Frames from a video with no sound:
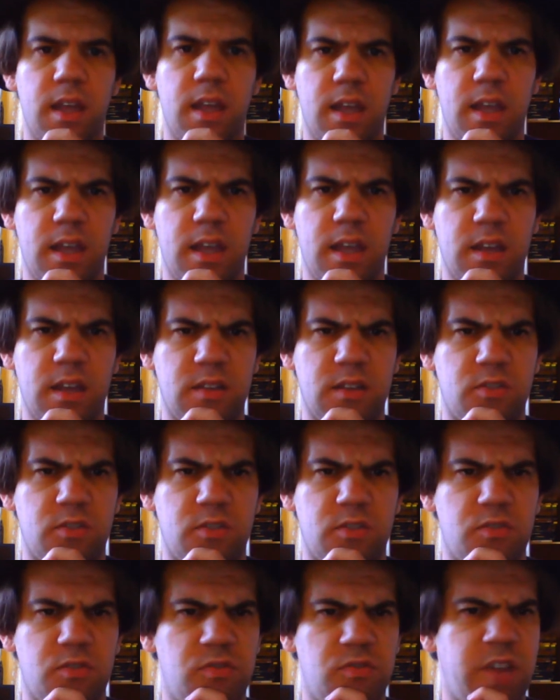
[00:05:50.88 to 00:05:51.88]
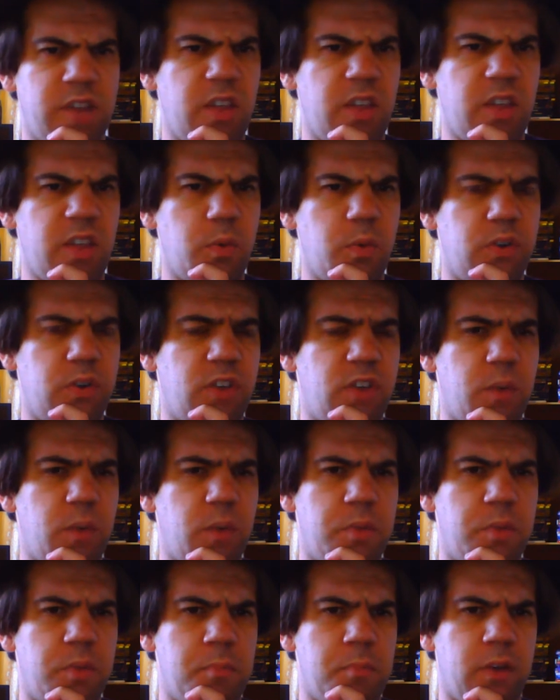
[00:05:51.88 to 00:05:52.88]
And now that we're
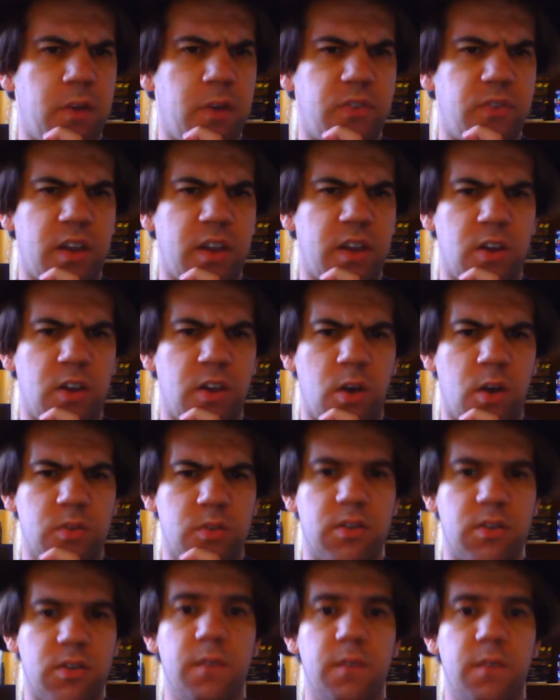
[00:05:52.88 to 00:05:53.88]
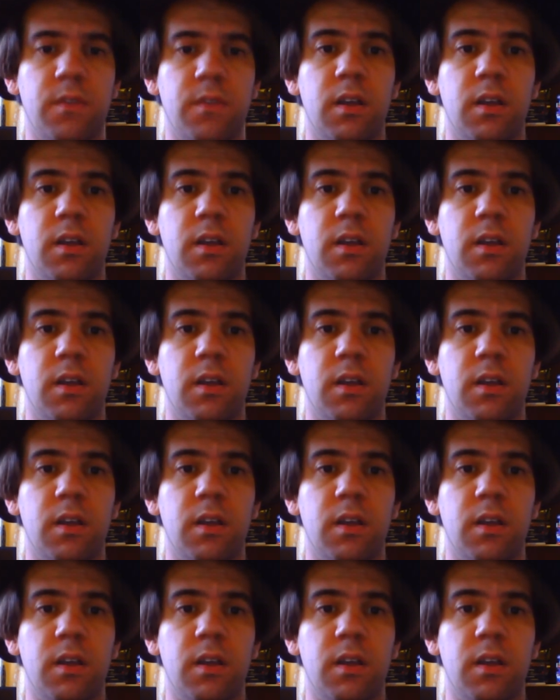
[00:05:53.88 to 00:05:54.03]
done with Mustang Notes,